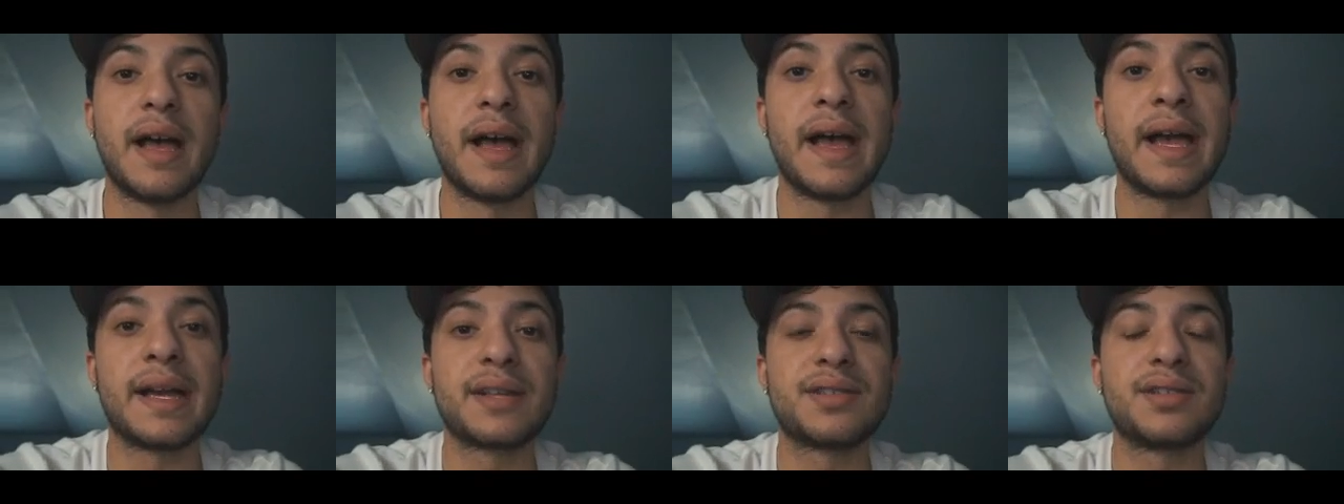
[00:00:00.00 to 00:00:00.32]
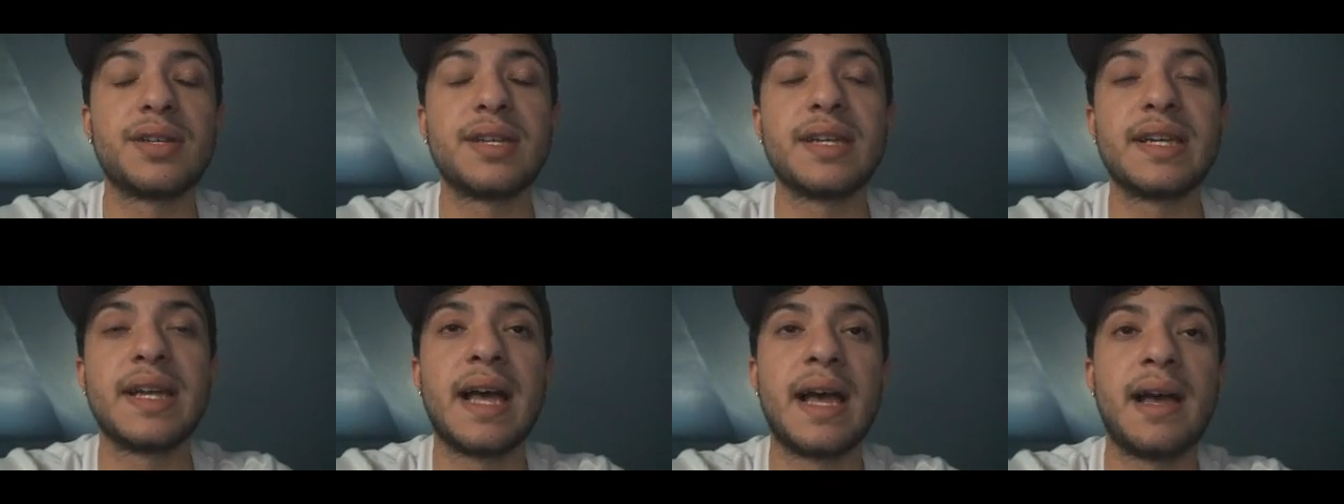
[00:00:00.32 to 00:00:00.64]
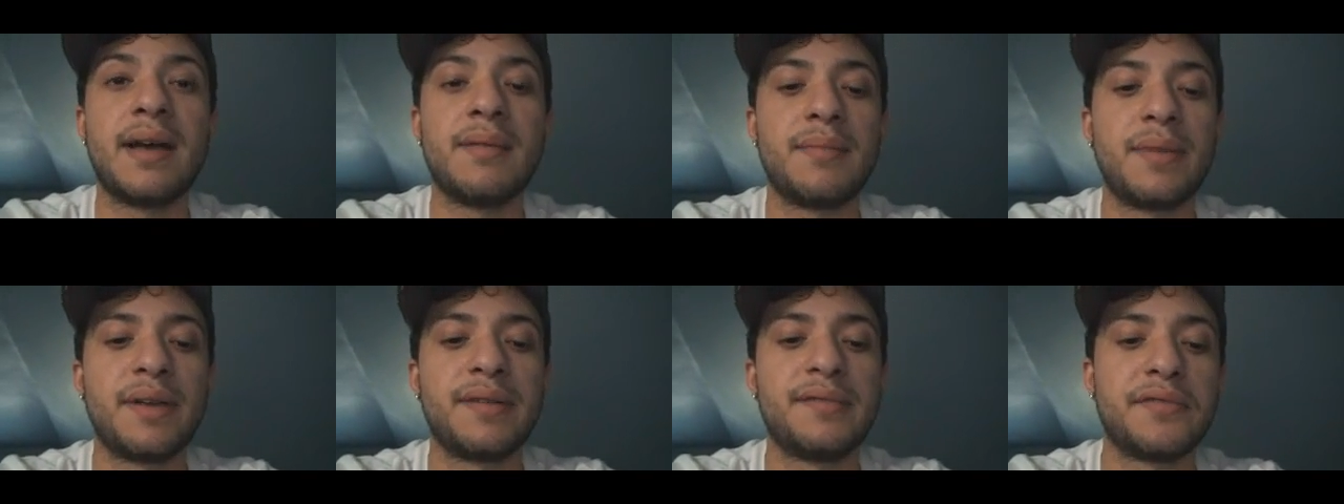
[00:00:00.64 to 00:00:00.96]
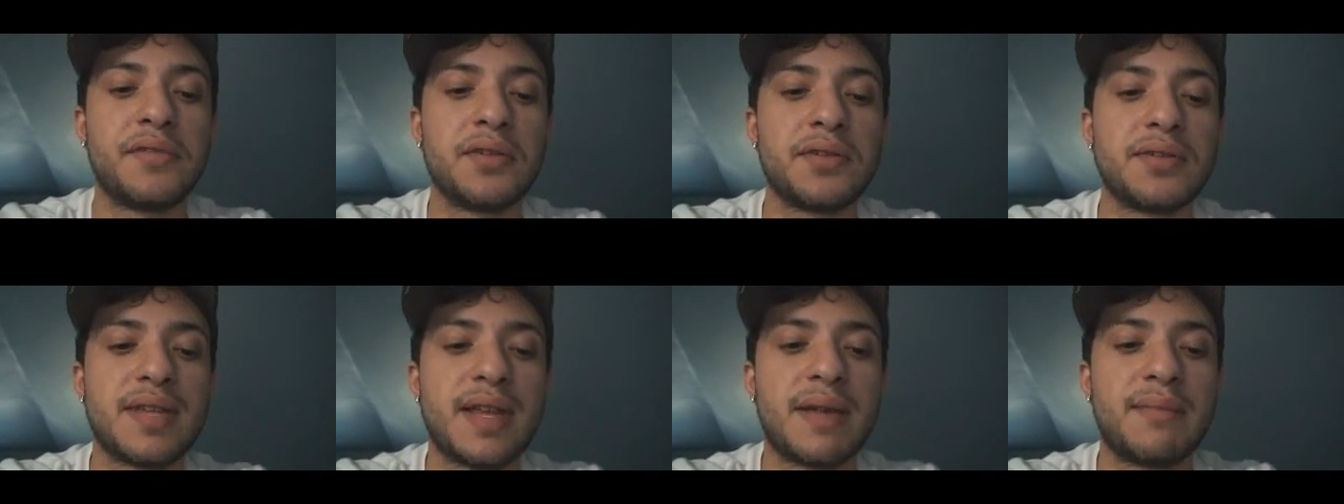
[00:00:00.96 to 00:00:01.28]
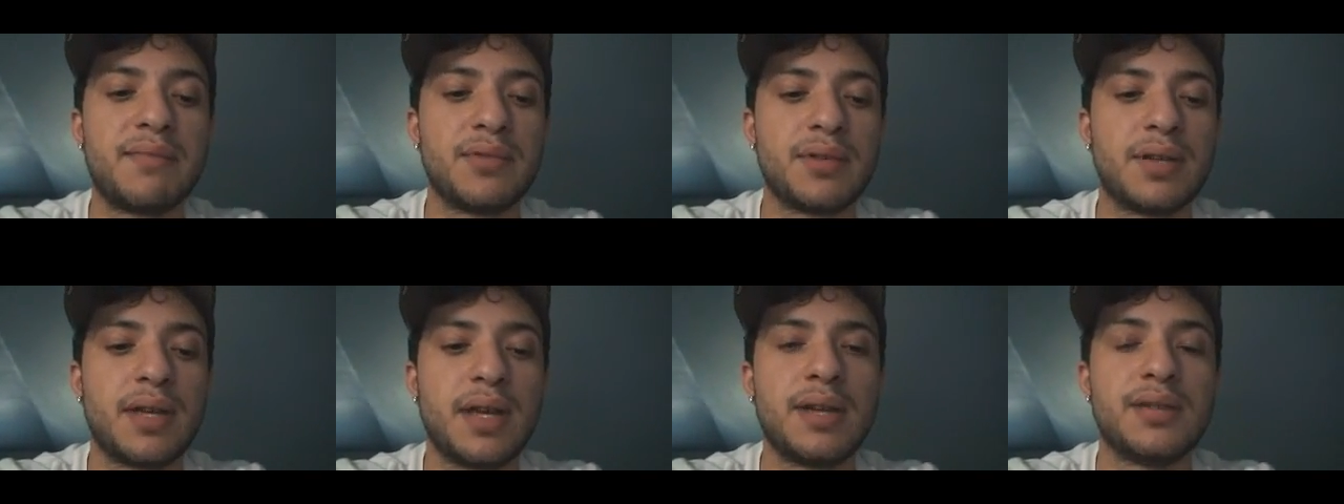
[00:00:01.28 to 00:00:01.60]
I actually got my first
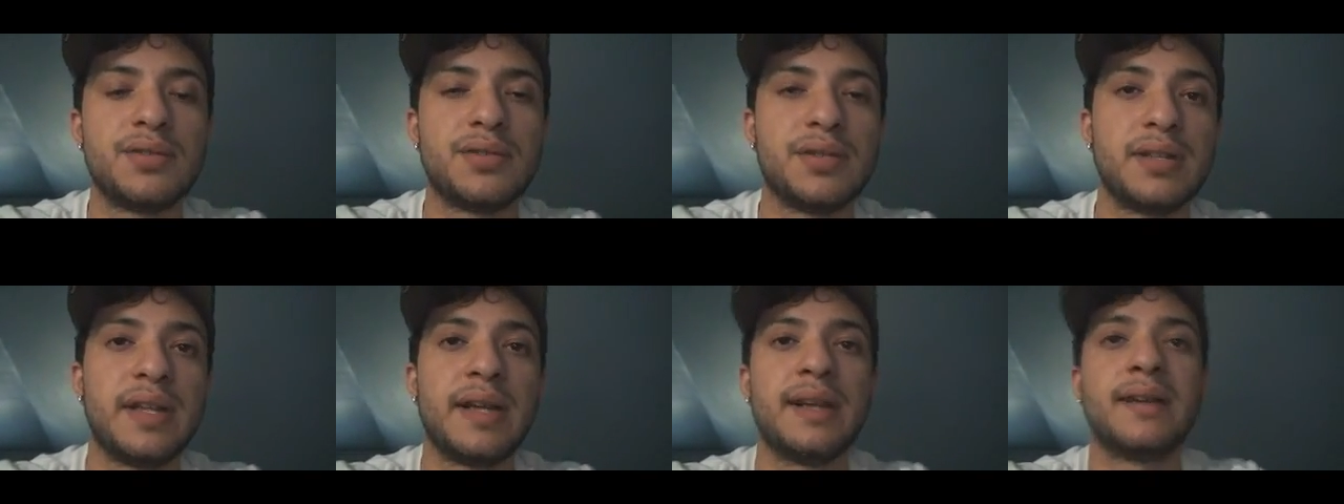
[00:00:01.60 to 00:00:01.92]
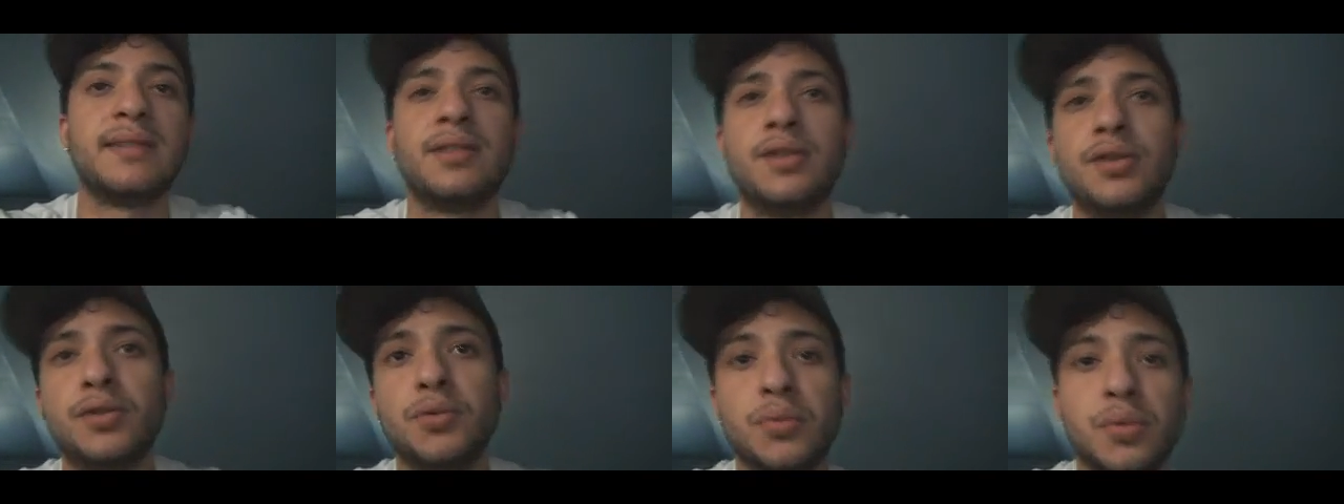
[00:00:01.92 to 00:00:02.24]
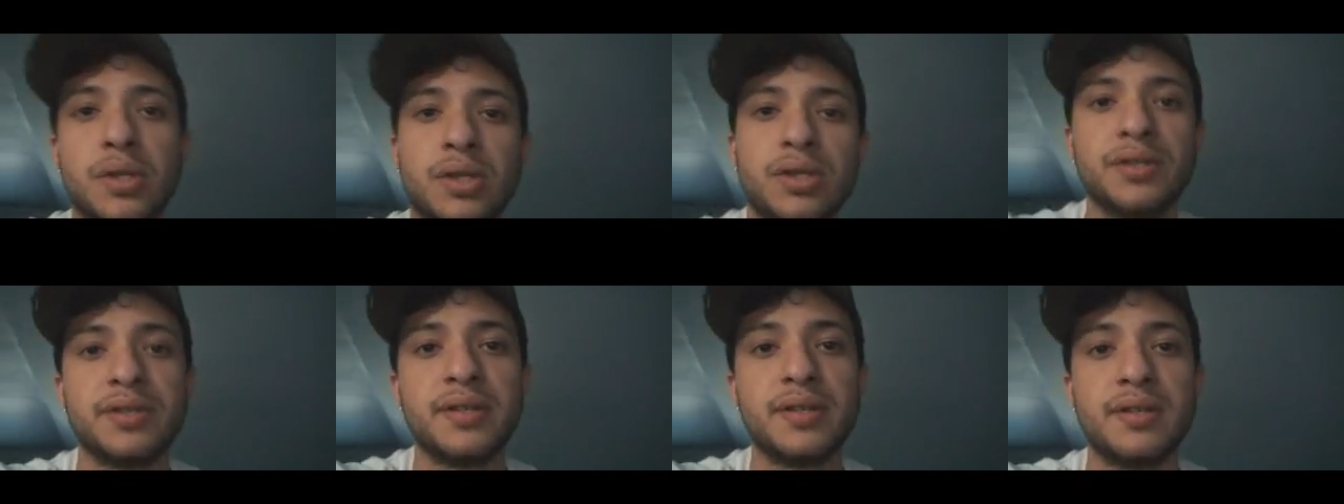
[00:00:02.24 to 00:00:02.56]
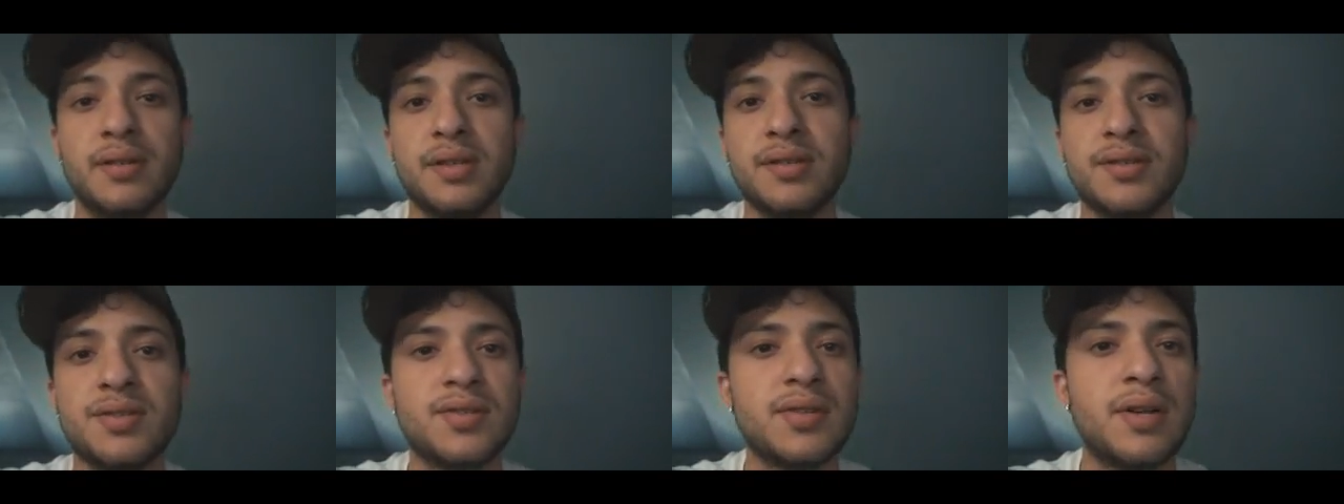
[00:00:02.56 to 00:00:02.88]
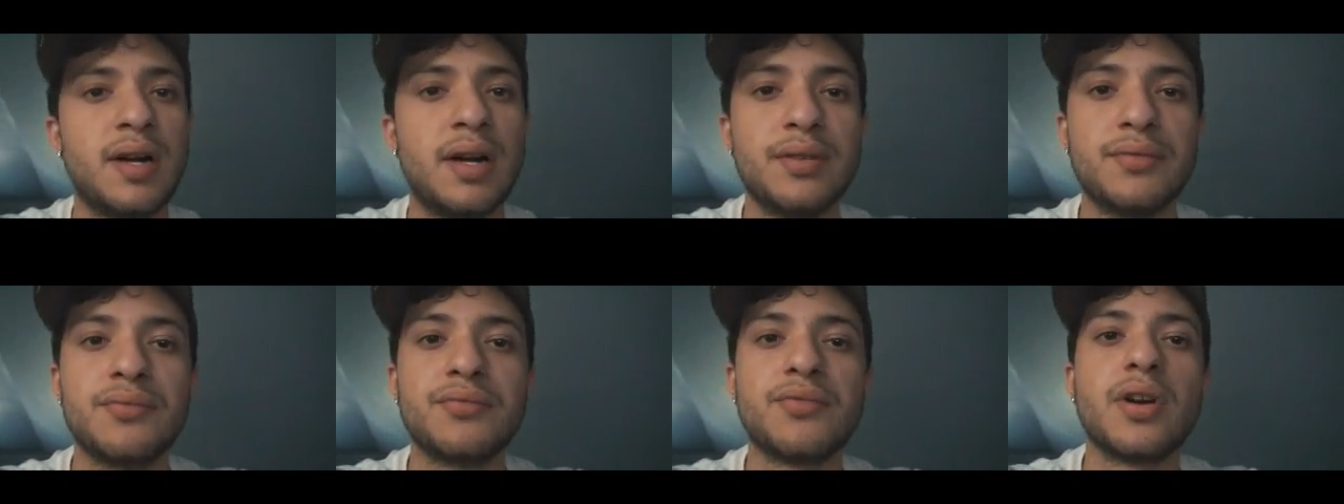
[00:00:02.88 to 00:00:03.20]
application, the Hello World,
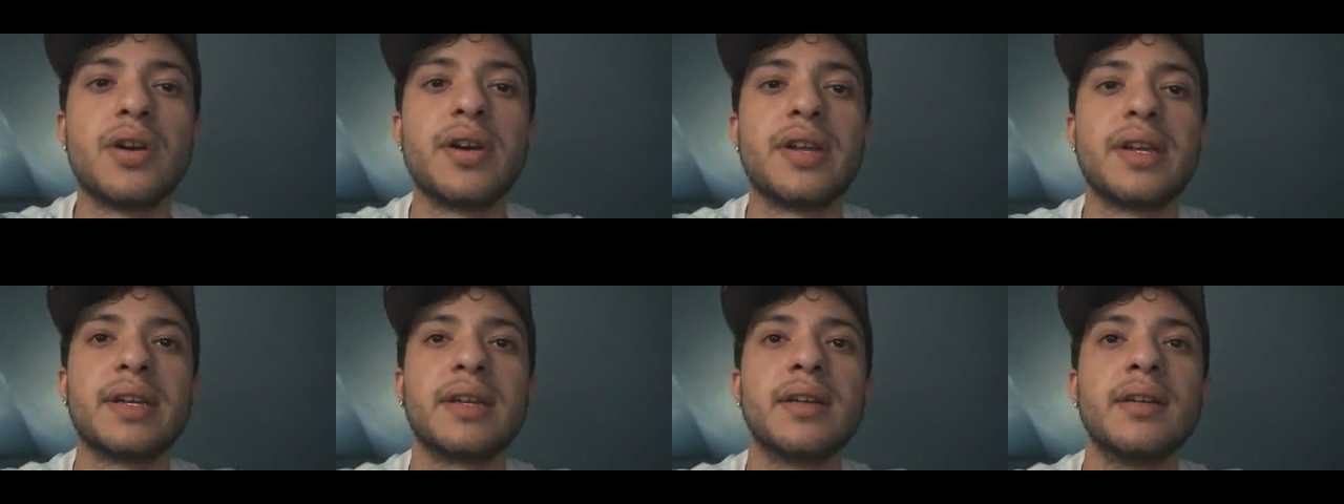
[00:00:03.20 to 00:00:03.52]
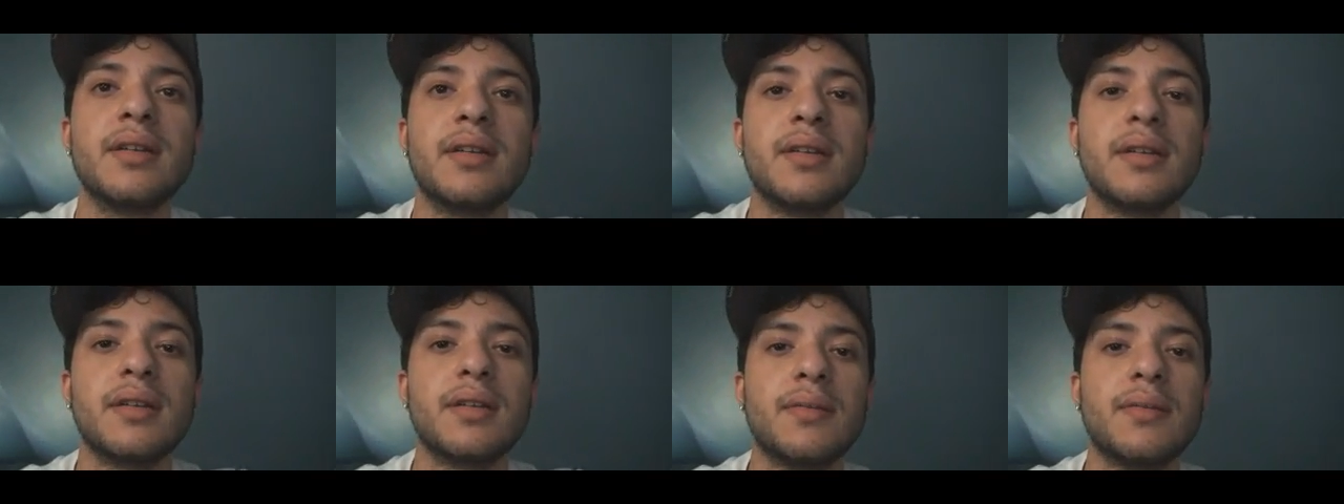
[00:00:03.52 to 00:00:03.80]
installed and running,